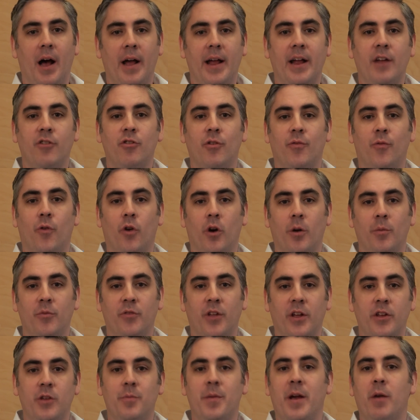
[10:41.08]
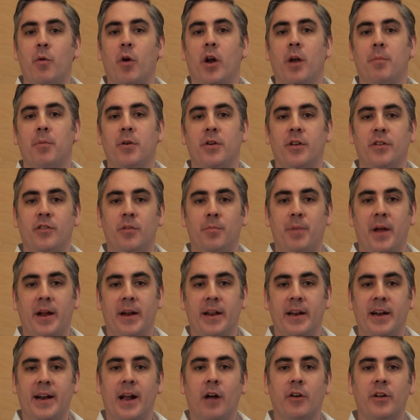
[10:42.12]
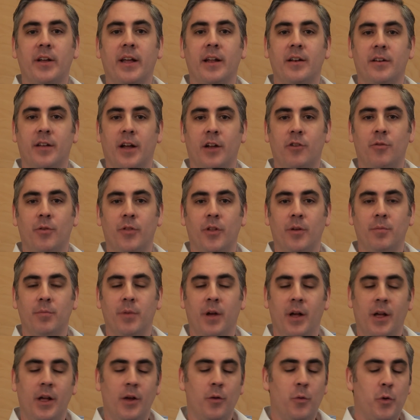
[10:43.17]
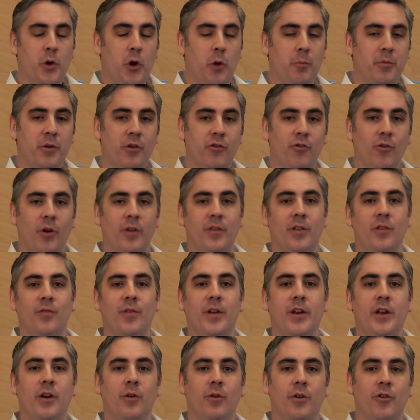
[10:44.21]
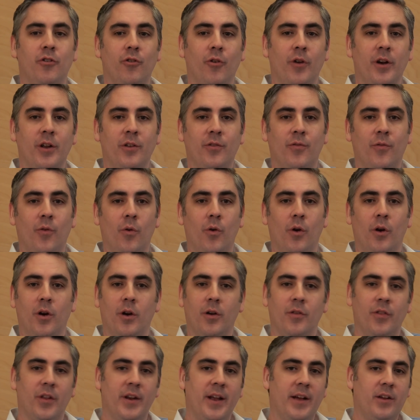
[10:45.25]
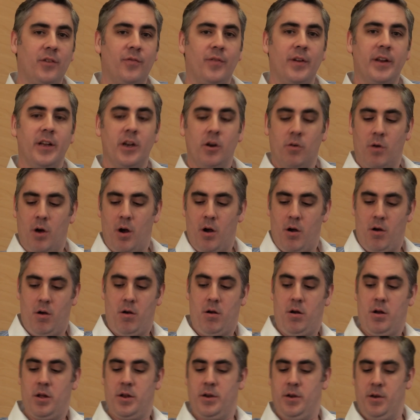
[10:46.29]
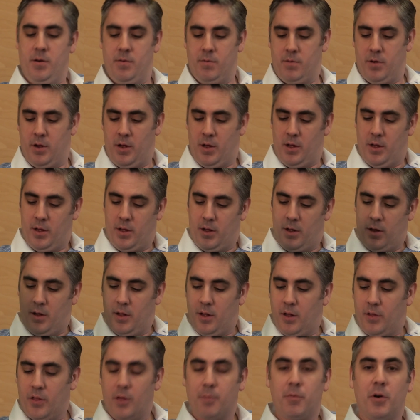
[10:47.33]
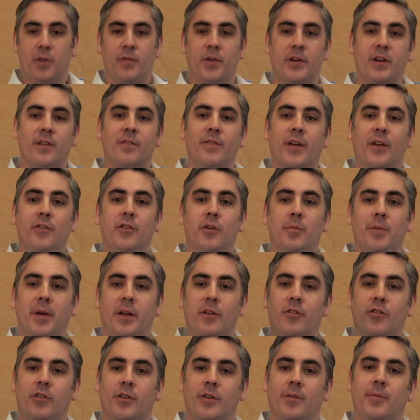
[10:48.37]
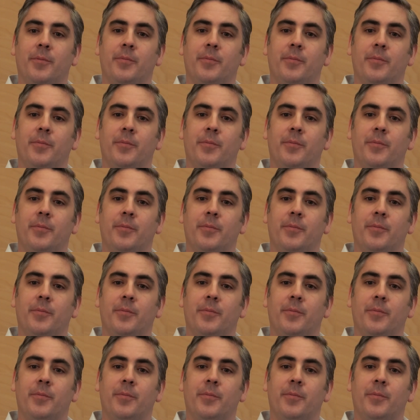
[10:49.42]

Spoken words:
angel forums that you may want to participate in and how to get in touch with them. We hope you enjoyed this video and join us for the next video on the perfect investor pitch.